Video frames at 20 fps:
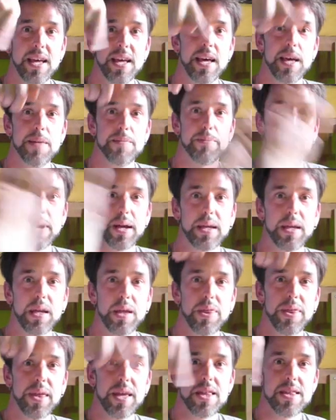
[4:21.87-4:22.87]
and breaking
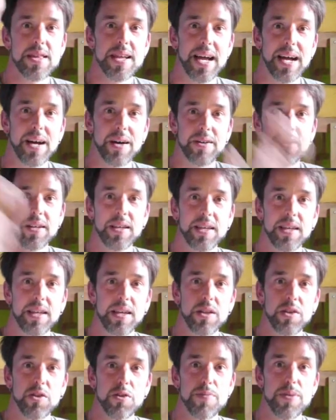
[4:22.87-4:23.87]
things down
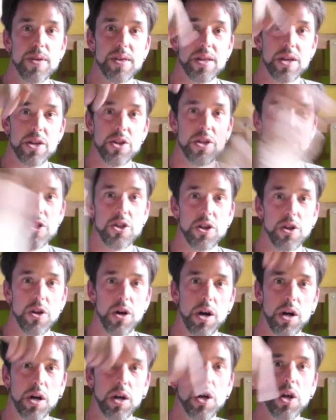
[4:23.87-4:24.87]
into positions
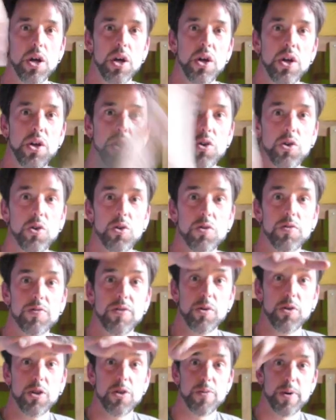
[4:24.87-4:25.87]
along 2
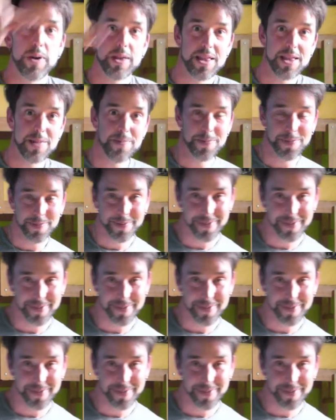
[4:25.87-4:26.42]
focus points.